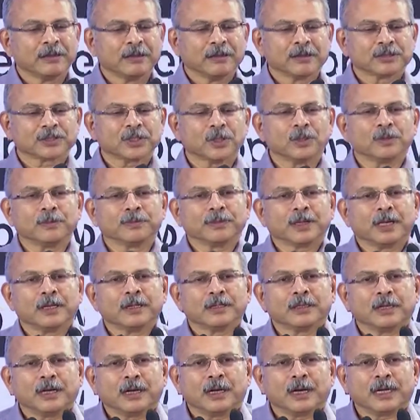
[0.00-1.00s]
So
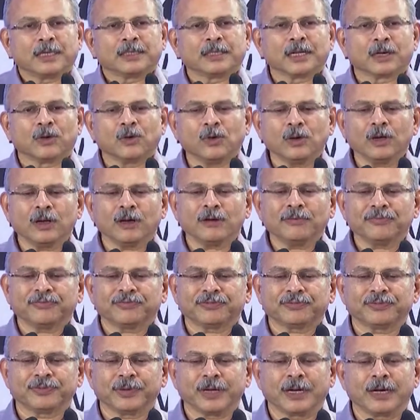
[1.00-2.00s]
the goal
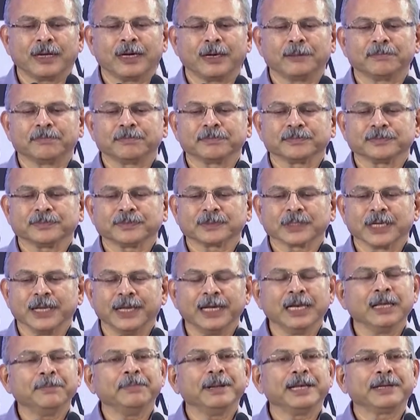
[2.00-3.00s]
of
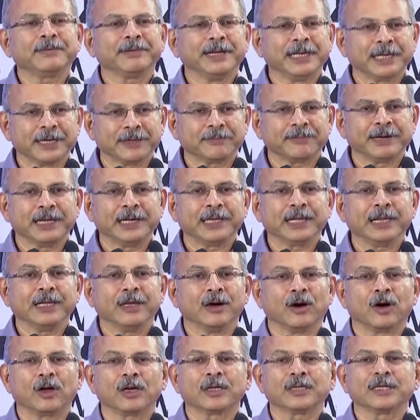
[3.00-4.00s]
NEP 2020
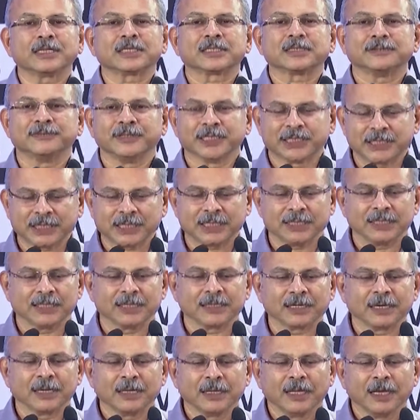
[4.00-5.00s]
or its
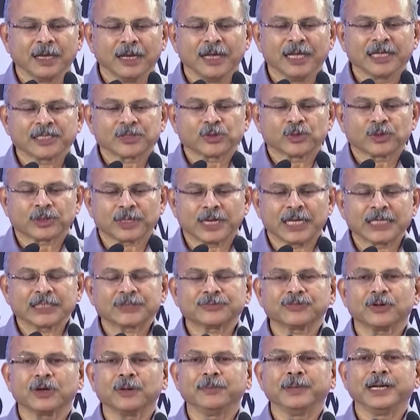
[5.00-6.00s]
vision is to
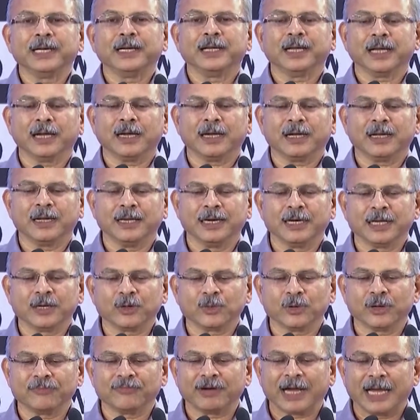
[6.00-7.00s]
transform India
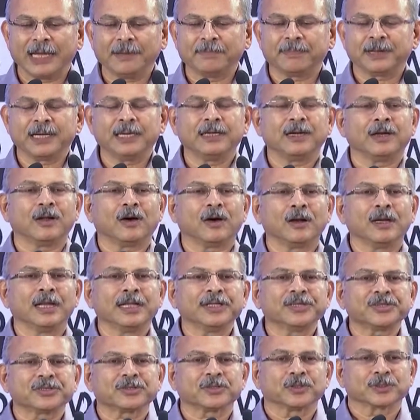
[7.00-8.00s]
into a vibrant
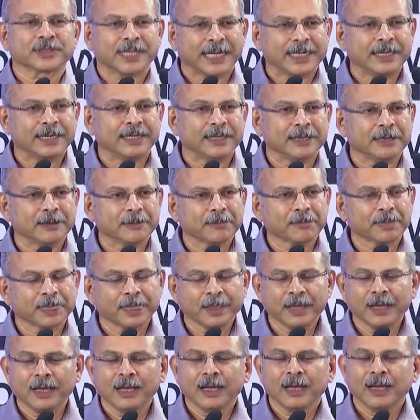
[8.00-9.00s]
knowledge society
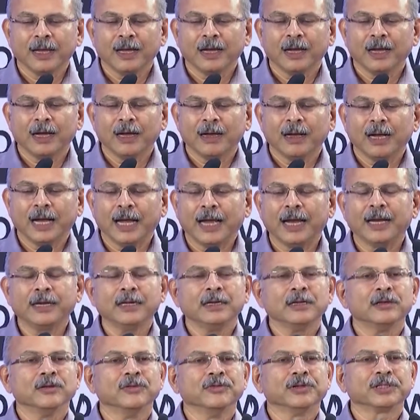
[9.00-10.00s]

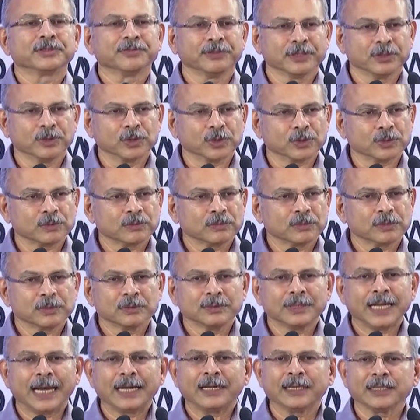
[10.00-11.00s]
and Vishwaguru.
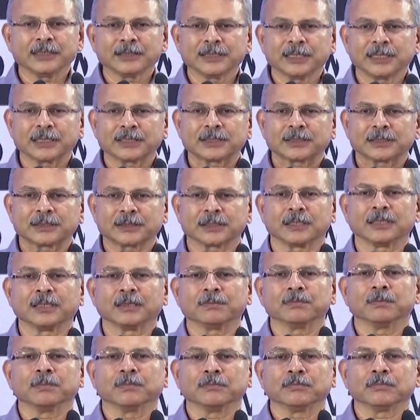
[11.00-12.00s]
That is its
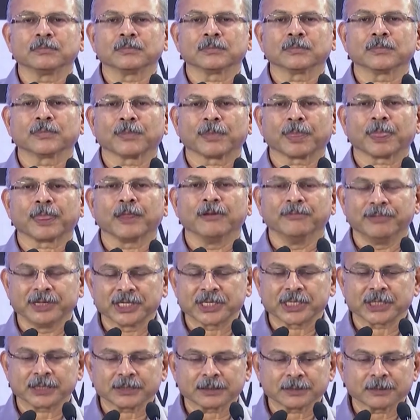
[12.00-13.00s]

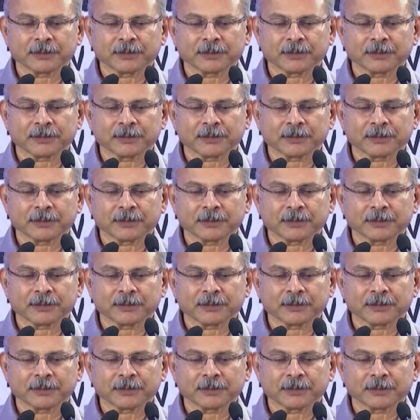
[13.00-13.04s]
vision.